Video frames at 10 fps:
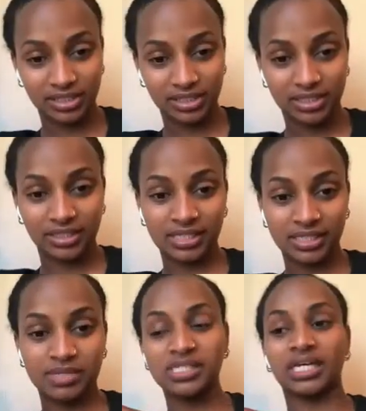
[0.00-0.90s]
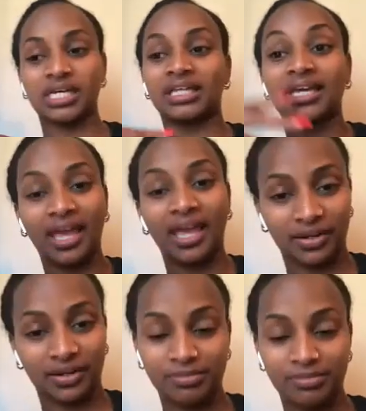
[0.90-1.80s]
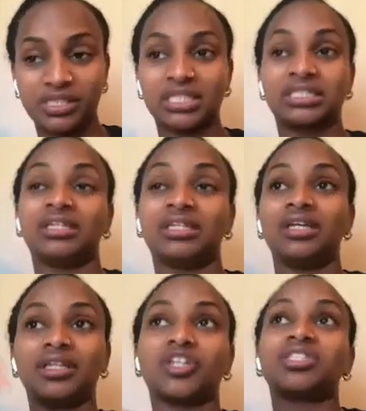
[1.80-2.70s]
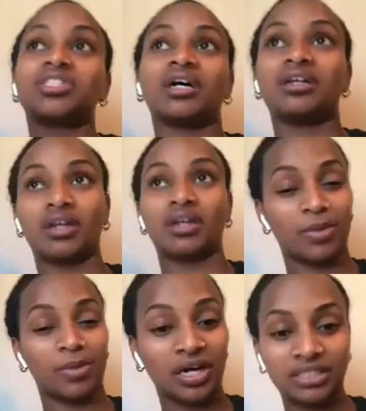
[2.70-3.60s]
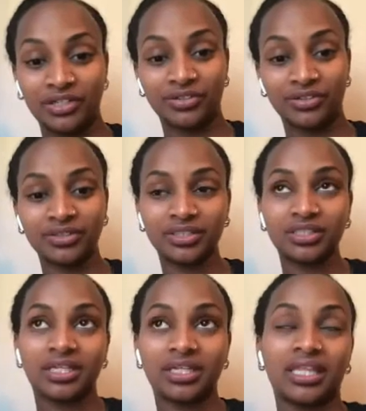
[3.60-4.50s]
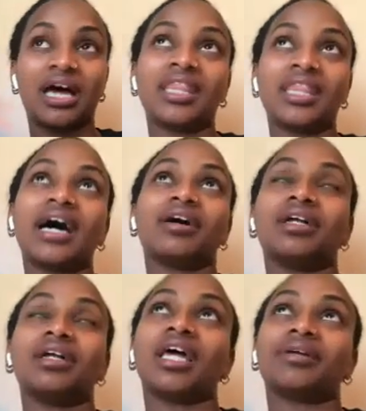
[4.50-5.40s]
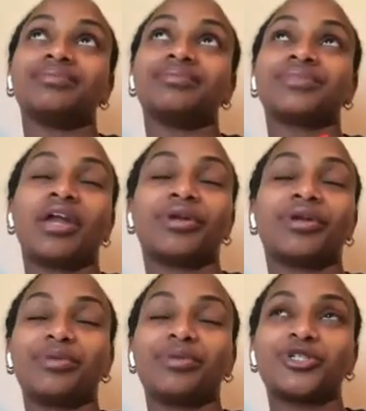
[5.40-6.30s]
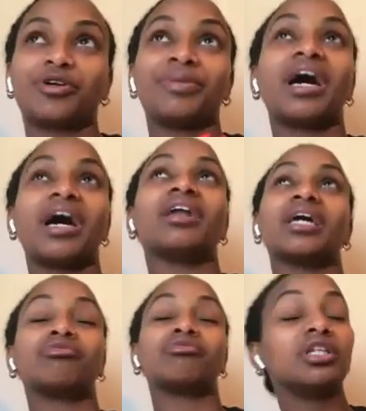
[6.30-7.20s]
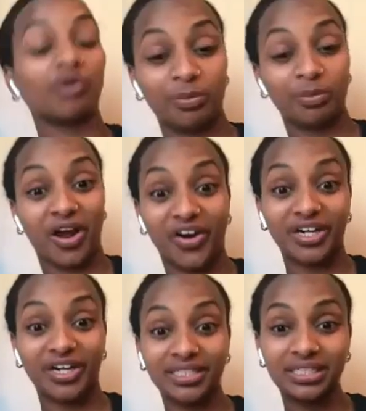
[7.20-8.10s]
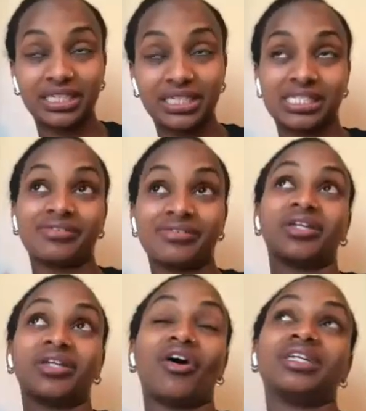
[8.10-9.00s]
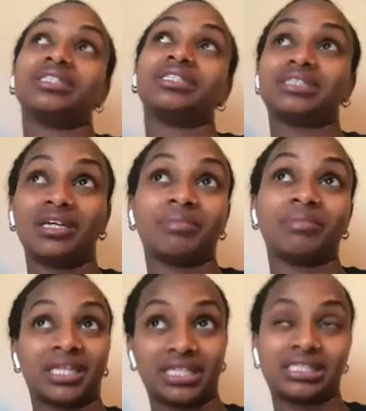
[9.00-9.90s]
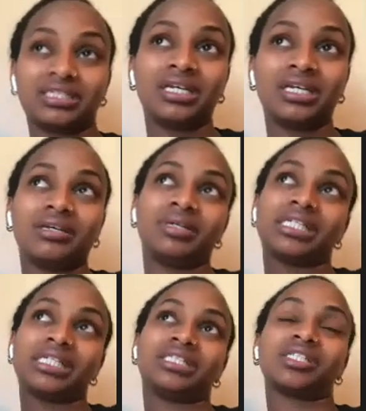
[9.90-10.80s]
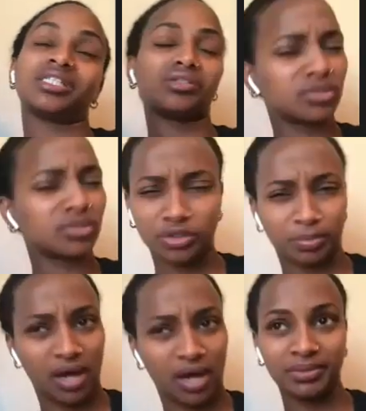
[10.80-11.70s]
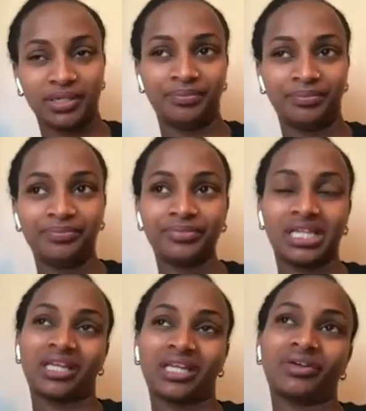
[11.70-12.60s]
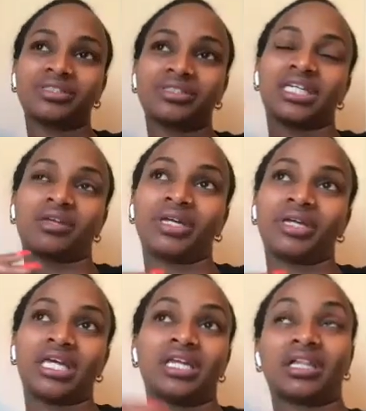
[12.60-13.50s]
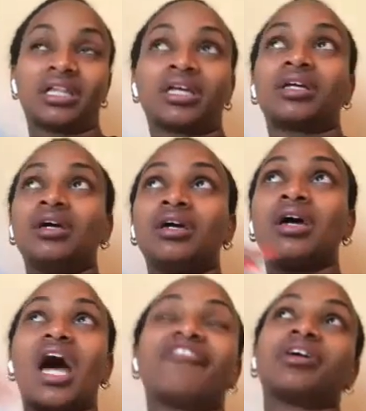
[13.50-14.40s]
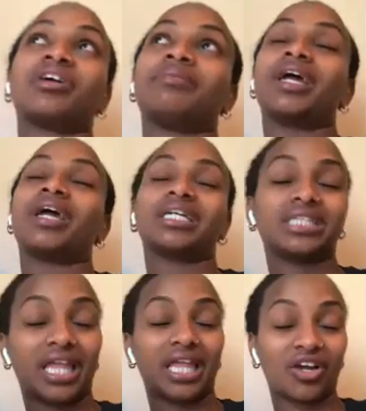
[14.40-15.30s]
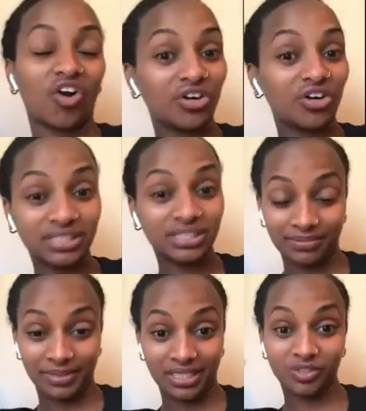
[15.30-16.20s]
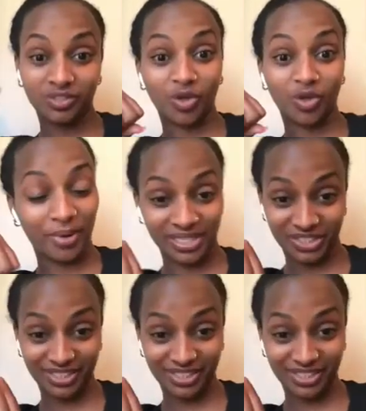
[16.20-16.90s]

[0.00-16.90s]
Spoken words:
Because it means like they care. It means they see their son in Ahmad, you know? And that like, I don't want to get much on it, but that like really warmed my heart. Because I was like, y'all need to see him like this. Because this is also your problem. Like, you know, it's like the way they neglect African Americans, it like hurts me so much.